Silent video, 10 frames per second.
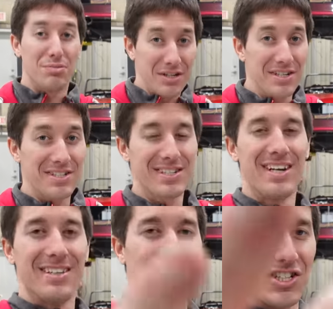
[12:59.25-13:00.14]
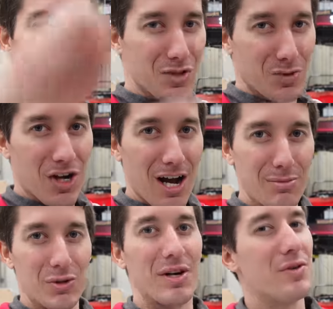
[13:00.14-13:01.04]
please like, share, subscribe,
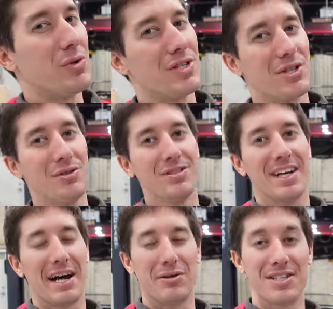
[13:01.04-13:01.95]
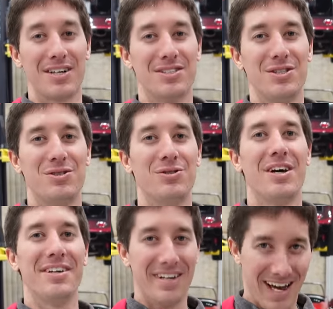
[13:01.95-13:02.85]
do whatever you want to do, and I will talk to you
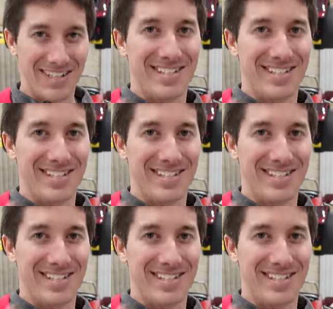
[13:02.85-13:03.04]
next